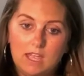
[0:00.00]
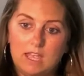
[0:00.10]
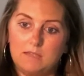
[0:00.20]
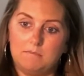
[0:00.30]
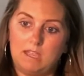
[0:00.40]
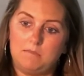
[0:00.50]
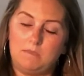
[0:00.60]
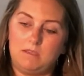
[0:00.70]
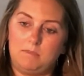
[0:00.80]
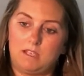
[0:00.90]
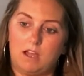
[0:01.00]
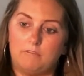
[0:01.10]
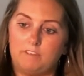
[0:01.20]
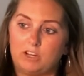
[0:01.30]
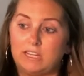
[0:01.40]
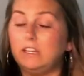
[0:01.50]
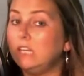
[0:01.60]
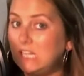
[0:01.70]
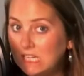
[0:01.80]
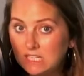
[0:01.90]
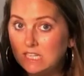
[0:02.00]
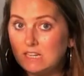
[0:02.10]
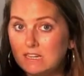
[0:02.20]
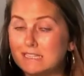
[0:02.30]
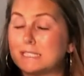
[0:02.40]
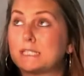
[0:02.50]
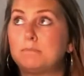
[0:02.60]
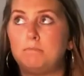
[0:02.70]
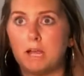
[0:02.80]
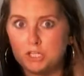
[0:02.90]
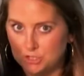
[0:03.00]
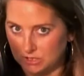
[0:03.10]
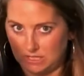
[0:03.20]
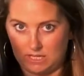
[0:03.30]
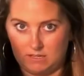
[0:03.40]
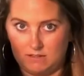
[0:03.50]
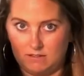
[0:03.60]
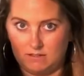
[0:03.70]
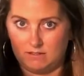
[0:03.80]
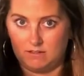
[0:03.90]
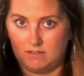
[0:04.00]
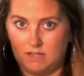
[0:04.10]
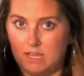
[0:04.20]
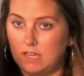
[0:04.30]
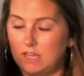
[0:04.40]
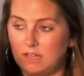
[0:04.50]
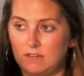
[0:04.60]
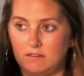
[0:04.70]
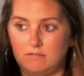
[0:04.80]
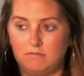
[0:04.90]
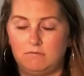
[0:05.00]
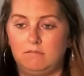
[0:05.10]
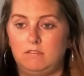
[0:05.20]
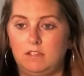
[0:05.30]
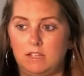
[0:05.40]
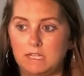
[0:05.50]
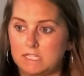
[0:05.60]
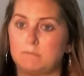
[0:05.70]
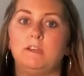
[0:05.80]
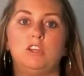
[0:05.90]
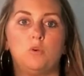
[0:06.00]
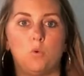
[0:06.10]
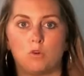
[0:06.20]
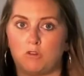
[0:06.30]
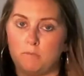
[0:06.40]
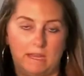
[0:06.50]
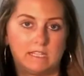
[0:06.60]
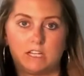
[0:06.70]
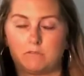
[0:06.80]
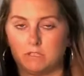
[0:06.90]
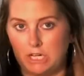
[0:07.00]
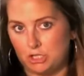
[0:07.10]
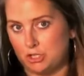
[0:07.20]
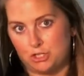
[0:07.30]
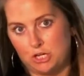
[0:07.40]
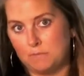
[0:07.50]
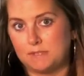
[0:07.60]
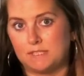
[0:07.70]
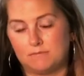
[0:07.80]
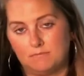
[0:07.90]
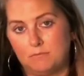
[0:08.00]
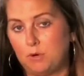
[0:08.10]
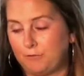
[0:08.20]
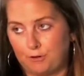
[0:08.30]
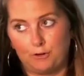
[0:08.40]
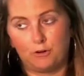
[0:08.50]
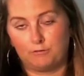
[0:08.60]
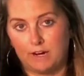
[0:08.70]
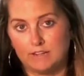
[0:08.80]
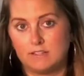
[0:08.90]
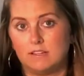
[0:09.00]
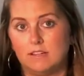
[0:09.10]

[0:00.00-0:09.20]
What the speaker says: It made me become very needy, especially in intimate or romantic relationships, boyfriend, girlfriend.